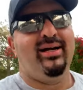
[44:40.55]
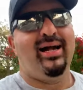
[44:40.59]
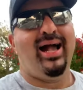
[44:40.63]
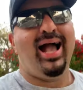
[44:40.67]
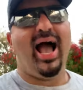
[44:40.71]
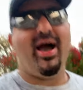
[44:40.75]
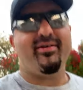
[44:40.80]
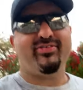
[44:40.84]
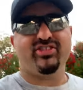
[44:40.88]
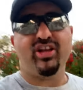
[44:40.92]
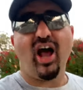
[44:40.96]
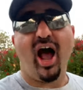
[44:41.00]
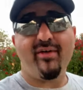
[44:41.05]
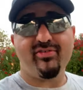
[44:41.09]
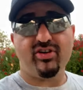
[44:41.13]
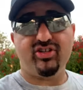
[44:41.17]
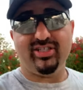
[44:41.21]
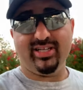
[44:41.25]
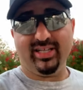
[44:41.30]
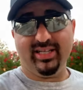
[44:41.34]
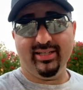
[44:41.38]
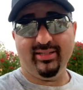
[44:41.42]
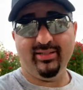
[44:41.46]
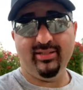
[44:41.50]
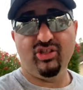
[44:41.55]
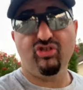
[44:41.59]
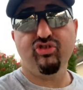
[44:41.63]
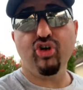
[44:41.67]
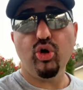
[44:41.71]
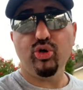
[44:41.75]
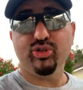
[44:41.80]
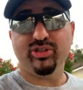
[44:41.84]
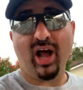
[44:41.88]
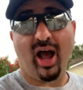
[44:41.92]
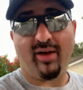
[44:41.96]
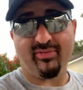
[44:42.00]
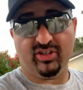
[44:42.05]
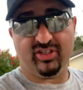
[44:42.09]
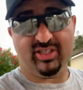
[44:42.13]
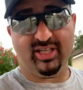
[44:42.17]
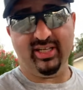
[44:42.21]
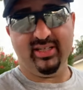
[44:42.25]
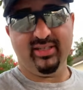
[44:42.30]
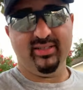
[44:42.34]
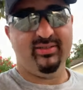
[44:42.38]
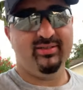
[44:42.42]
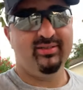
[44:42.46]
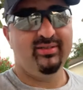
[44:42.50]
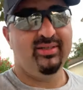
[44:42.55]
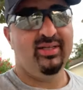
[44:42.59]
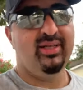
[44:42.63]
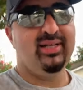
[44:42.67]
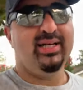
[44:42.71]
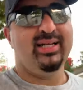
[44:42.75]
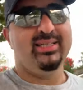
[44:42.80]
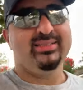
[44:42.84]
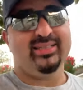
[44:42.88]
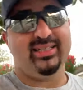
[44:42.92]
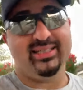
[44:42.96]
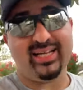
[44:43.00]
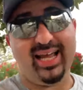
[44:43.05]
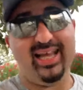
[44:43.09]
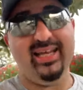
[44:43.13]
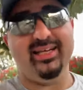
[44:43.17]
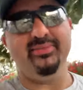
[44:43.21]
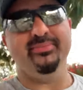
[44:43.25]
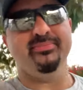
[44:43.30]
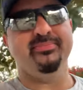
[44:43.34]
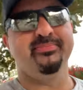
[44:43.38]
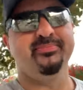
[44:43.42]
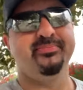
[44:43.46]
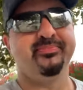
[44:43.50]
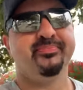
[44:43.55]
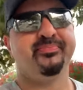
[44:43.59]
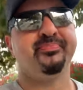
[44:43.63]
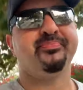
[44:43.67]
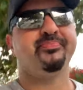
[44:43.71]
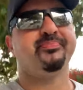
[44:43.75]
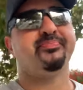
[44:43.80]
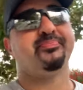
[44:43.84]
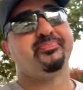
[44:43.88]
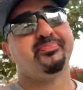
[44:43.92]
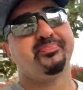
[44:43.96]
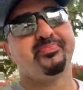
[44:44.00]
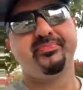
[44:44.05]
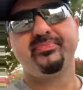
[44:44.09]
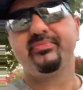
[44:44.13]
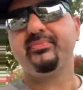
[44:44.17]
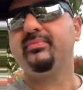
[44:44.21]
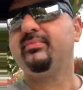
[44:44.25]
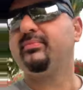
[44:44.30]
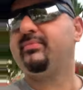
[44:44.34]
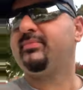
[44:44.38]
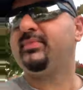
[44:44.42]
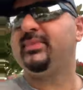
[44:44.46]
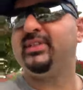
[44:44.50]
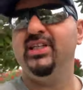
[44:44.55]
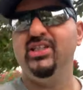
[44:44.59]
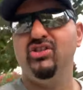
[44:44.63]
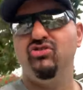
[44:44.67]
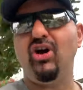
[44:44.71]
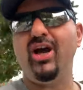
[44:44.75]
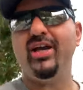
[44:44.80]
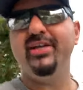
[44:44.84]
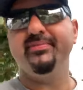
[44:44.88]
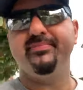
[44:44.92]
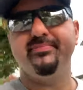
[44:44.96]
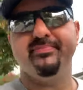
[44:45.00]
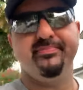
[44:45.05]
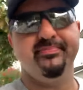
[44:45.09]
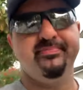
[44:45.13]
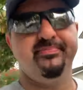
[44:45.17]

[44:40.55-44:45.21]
have sovereignty, true sovereignty, today. He's right.